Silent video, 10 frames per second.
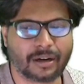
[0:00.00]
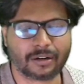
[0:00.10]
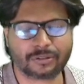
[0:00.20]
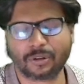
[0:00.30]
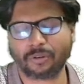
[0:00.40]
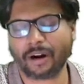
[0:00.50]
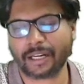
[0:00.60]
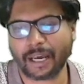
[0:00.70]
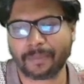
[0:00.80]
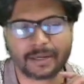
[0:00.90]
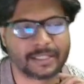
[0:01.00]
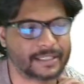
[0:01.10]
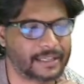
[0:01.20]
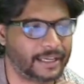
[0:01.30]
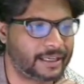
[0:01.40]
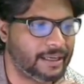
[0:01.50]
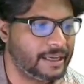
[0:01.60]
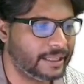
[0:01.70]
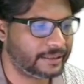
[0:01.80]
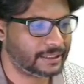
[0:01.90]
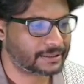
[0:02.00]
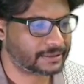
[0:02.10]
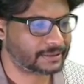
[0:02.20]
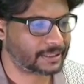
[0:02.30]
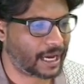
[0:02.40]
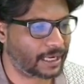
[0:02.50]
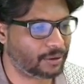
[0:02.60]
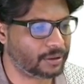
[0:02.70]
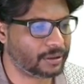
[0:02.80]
So what happens is like this alone